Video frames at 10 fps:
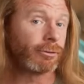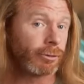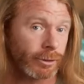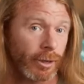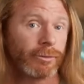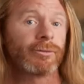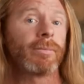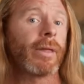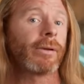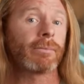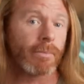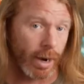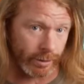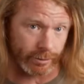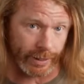Trudeau's mother,
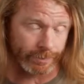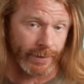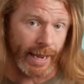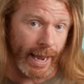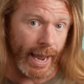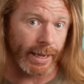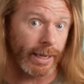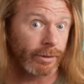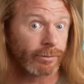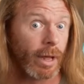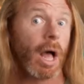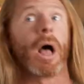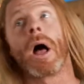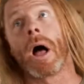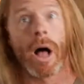Margaret, and his
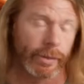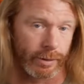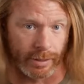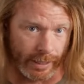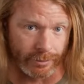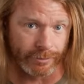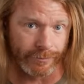other alleged